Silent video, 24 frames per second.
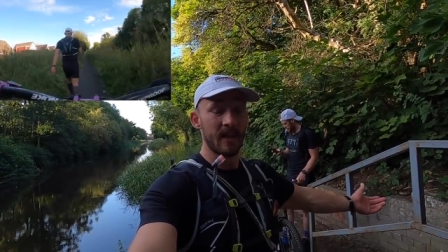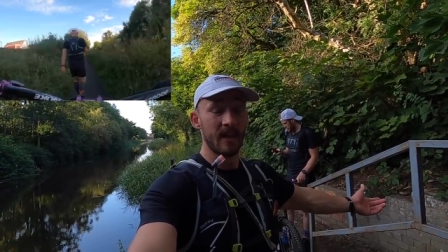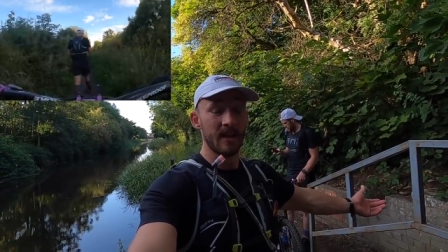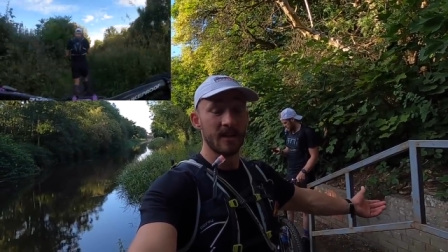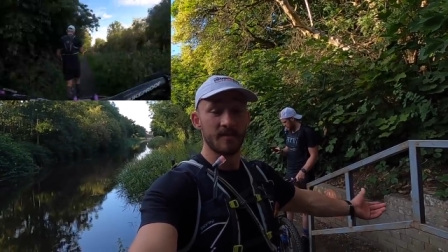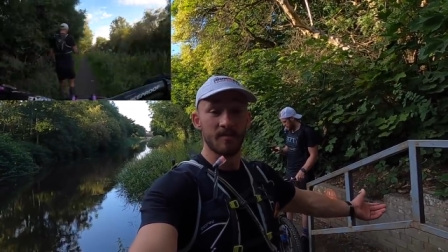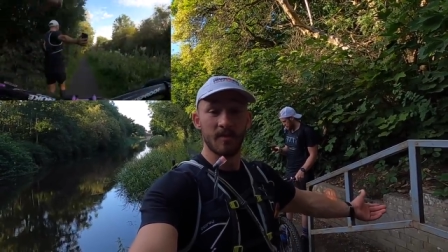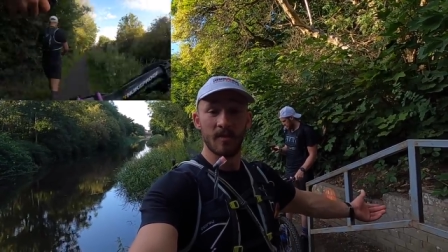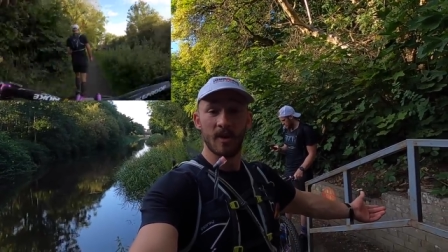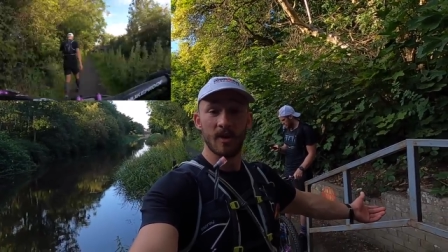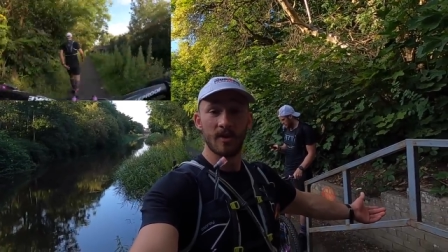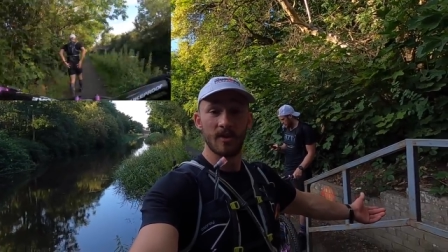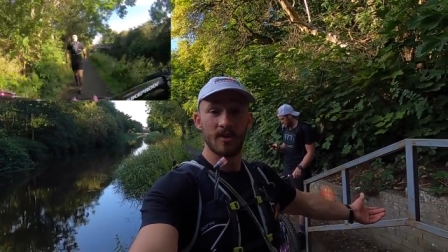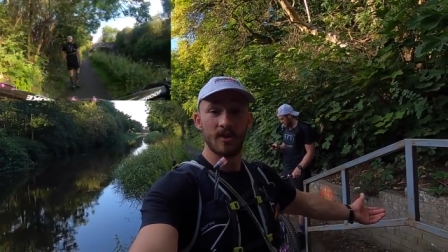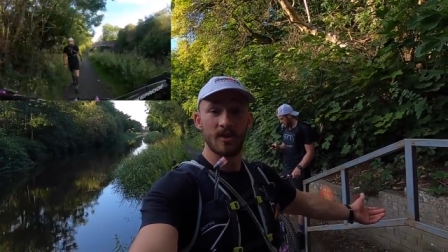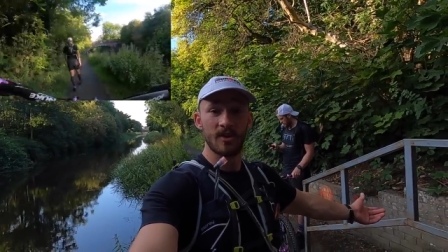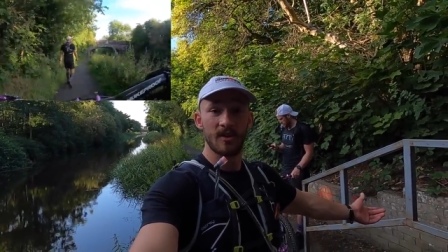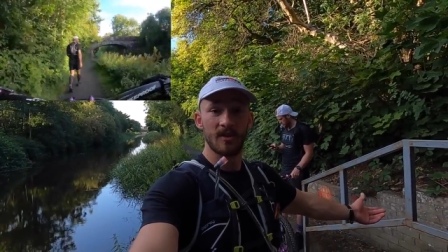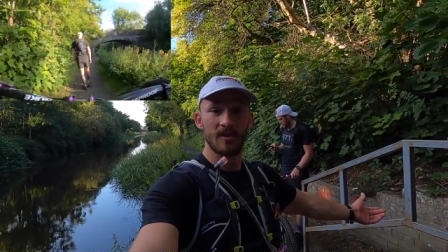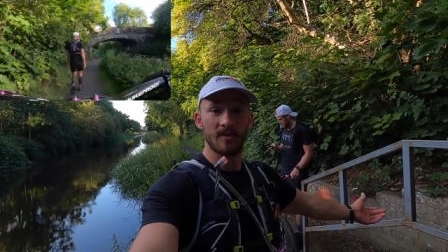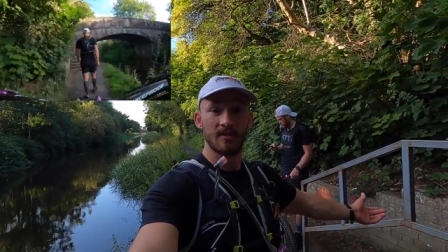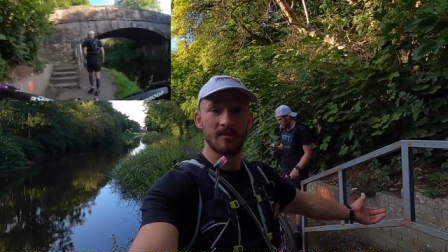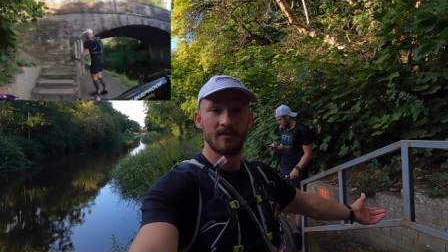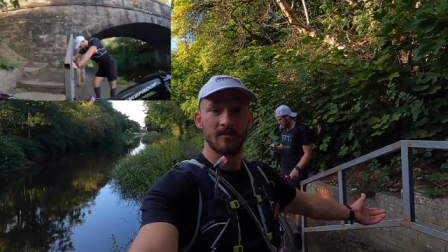as
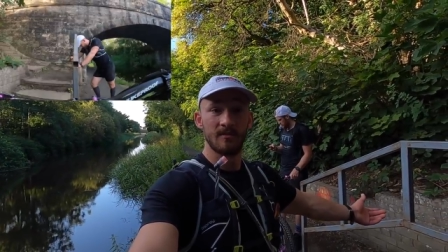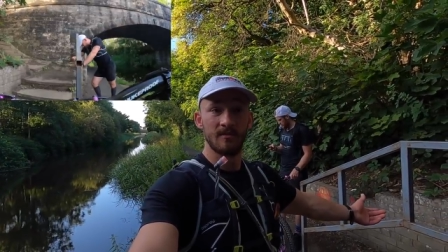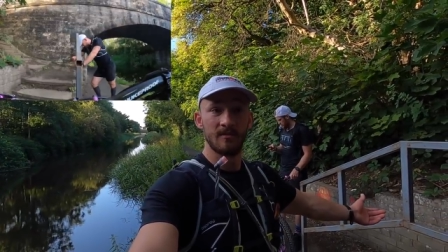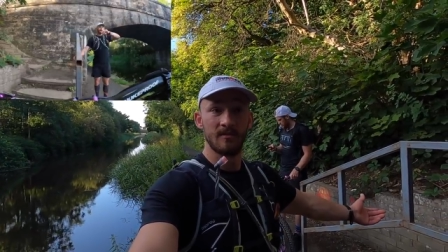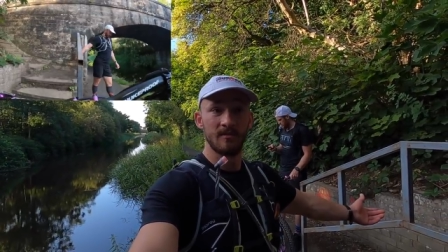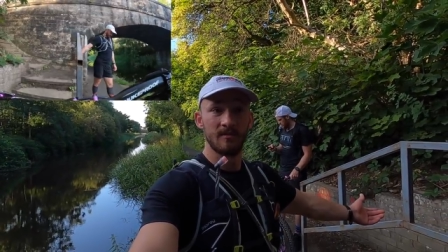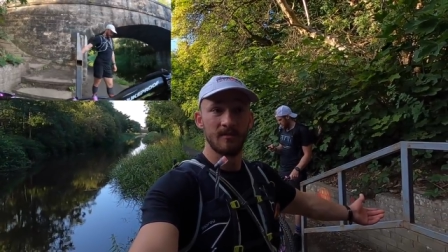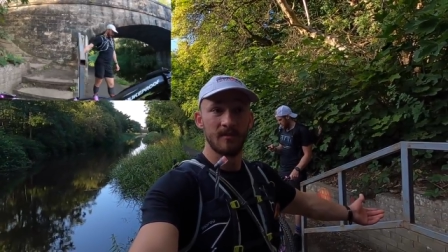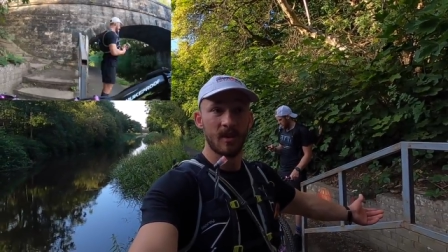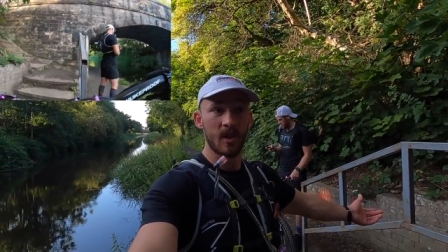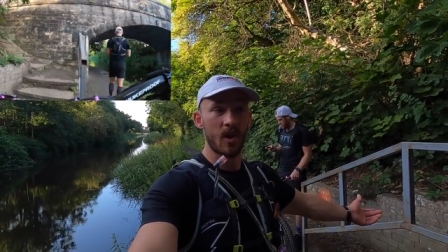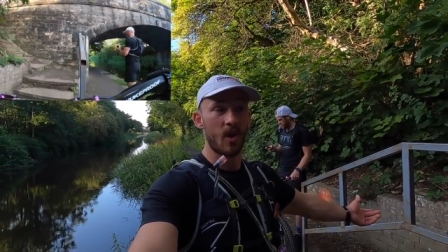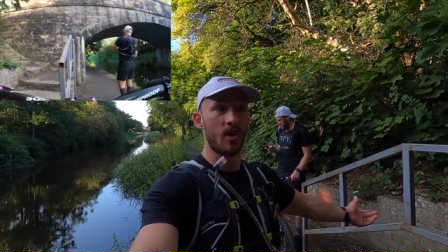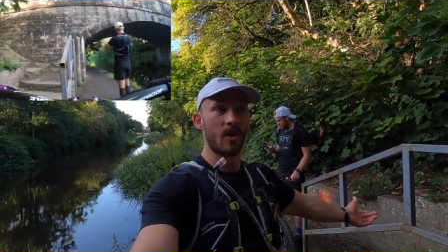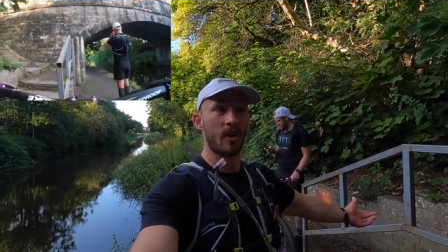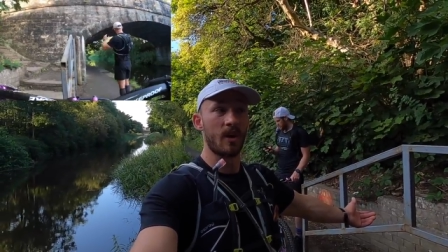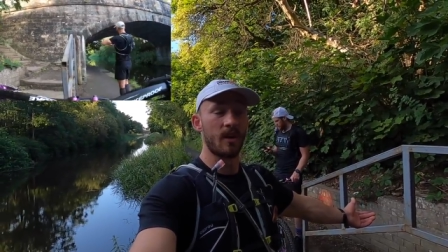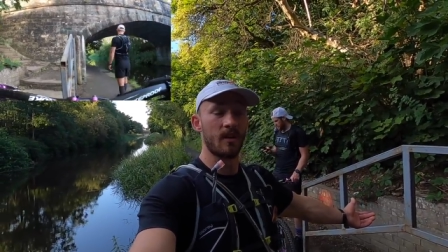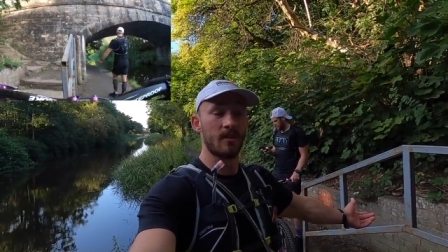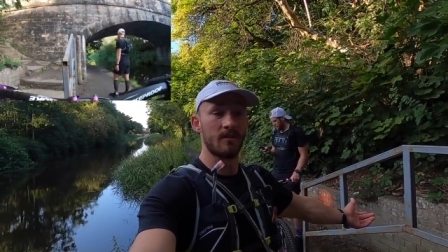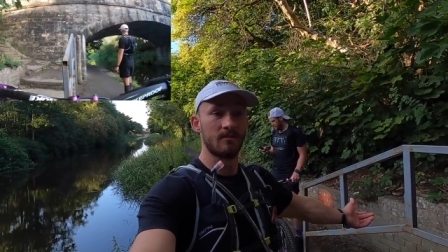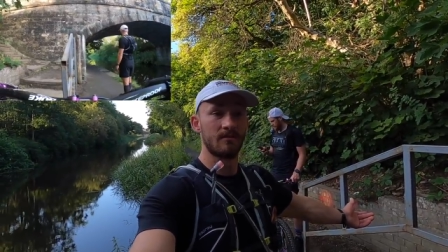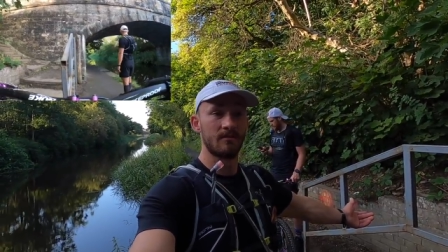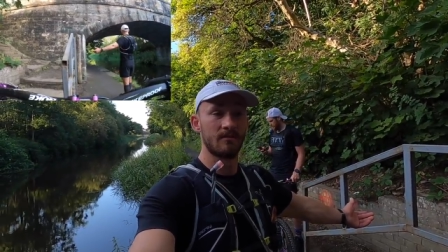much
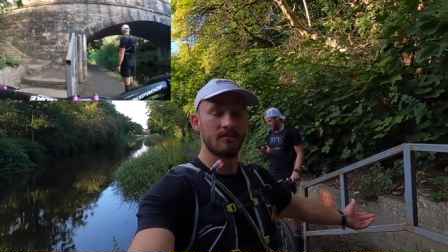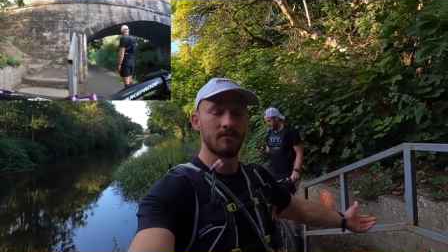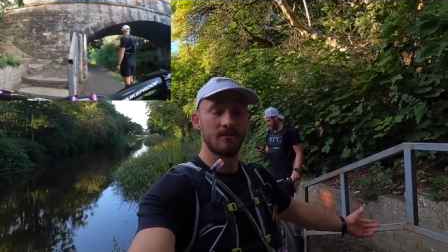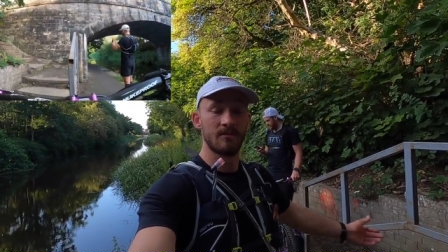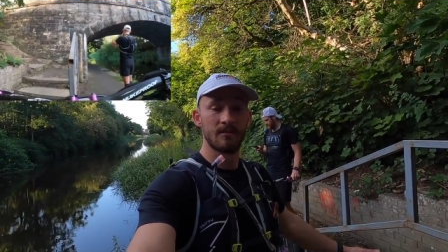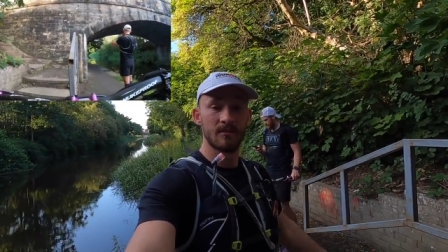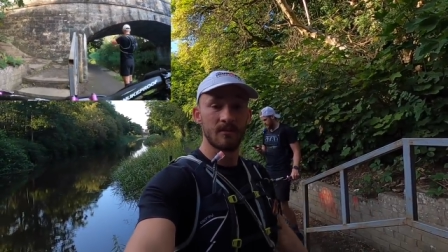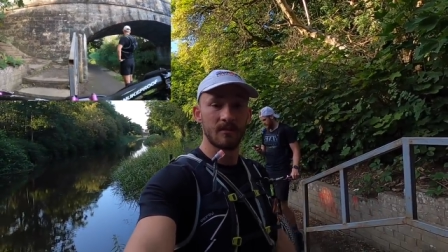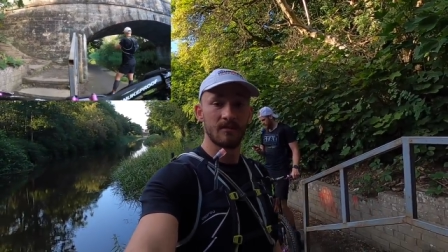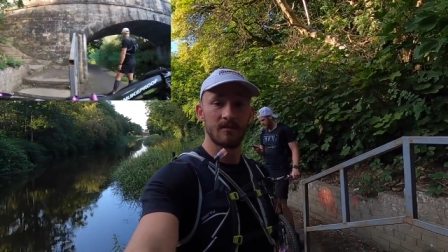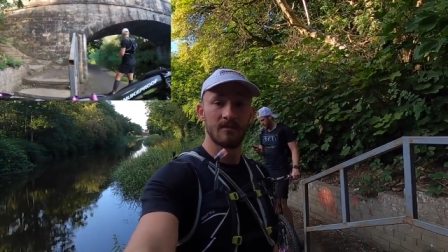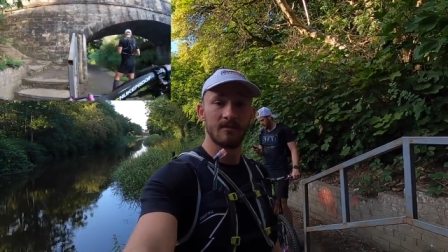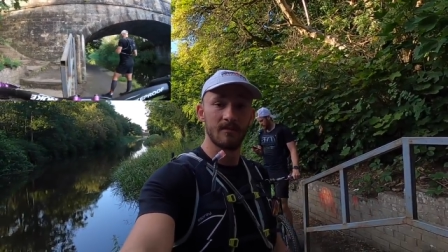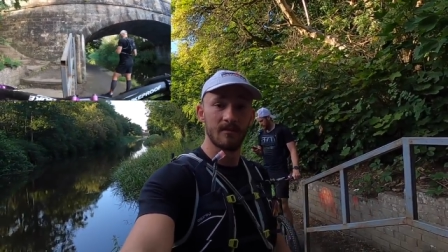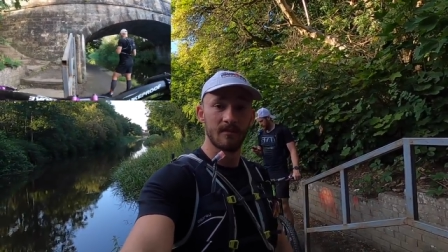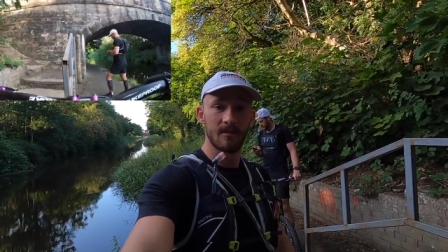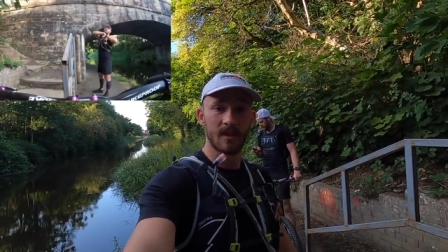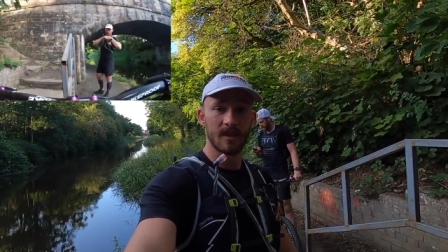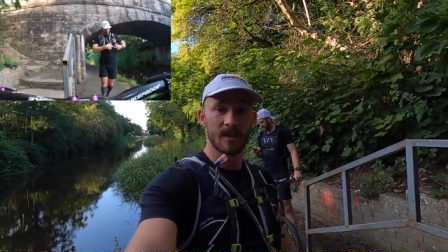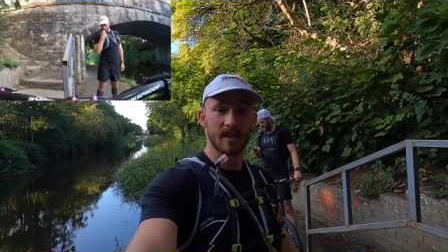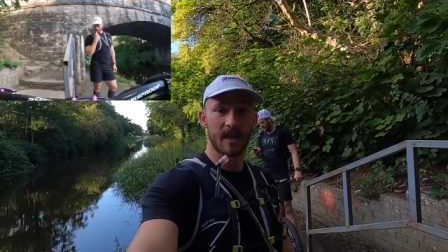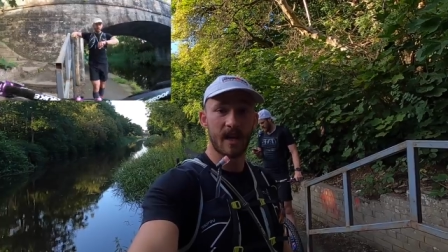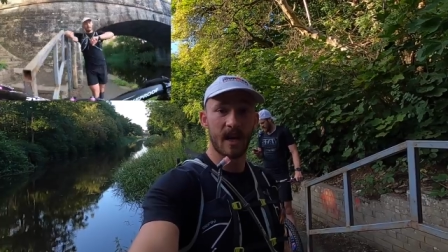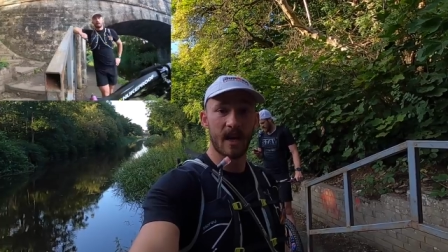longer
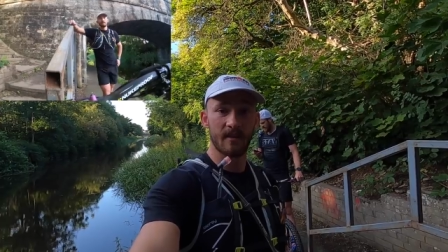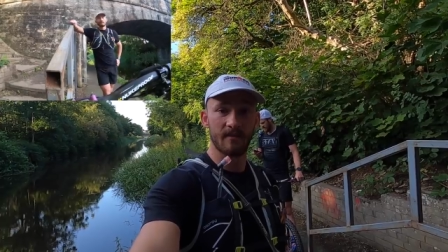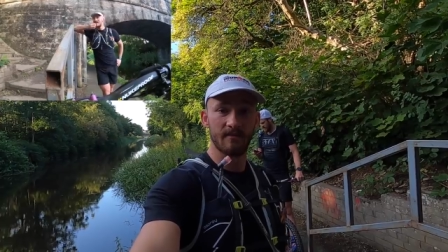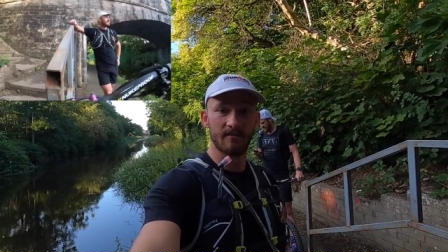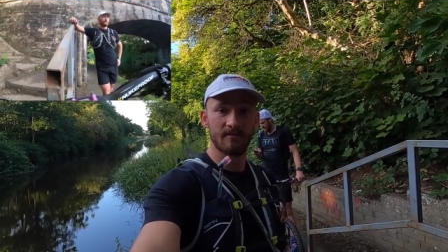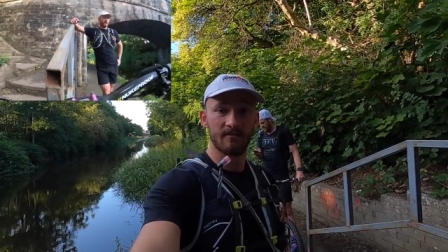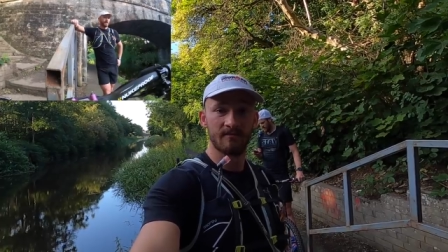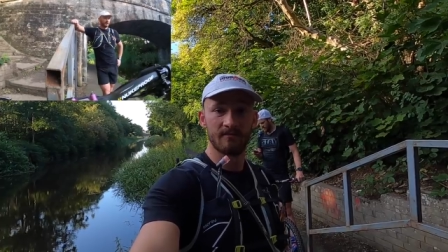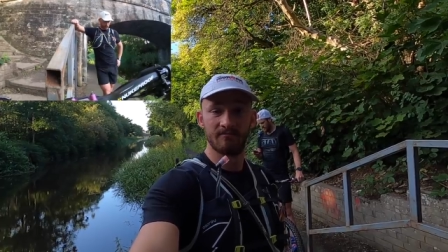as I can.